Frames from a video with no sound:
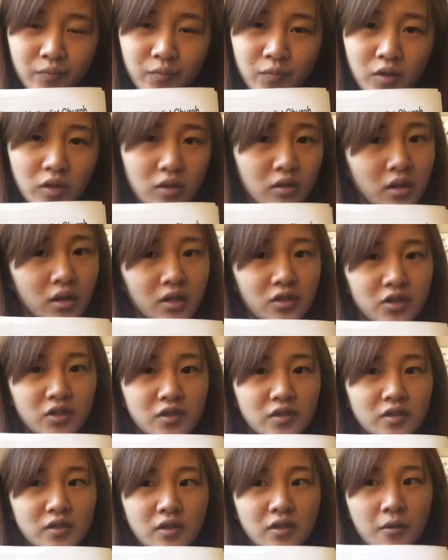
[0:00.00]
You can
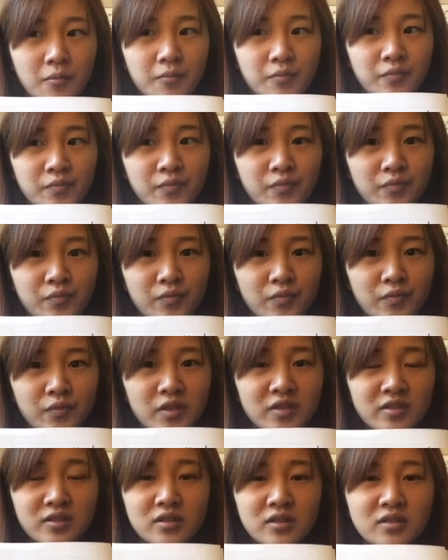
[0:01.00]
just
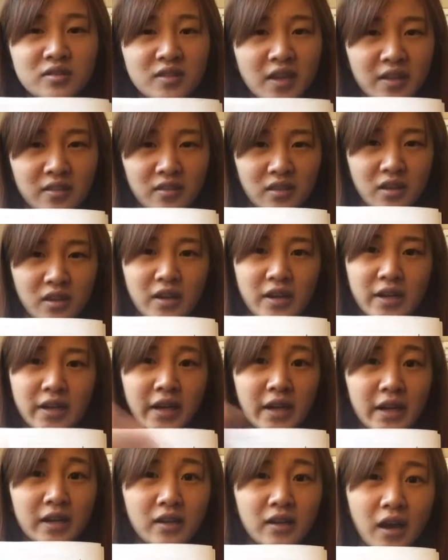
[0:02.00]
stand there and
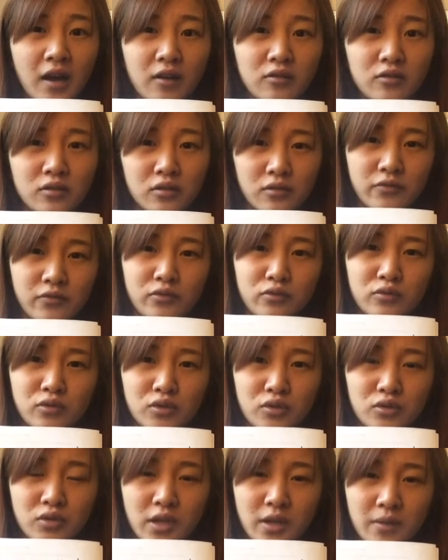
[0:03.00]
hand out the food
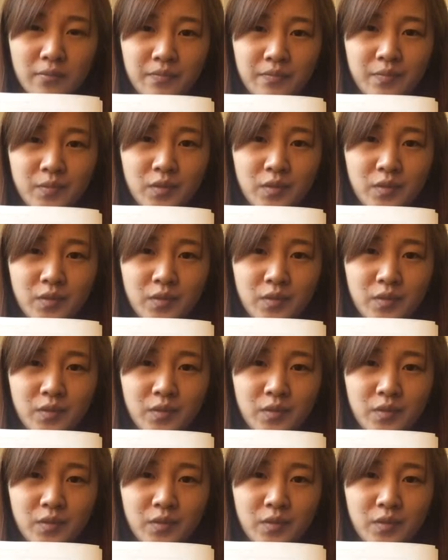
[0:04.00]
to them.